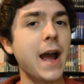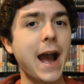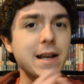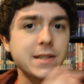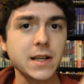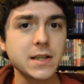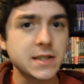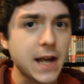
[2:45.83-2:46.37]

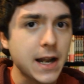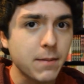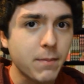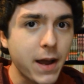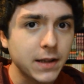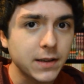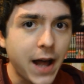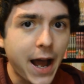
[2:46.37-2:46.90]
As I said in
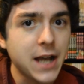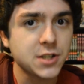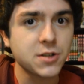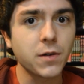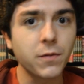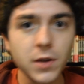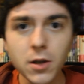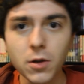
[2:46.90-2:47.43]
my last
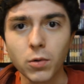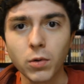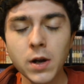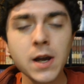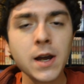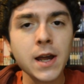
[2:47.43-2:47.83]
review,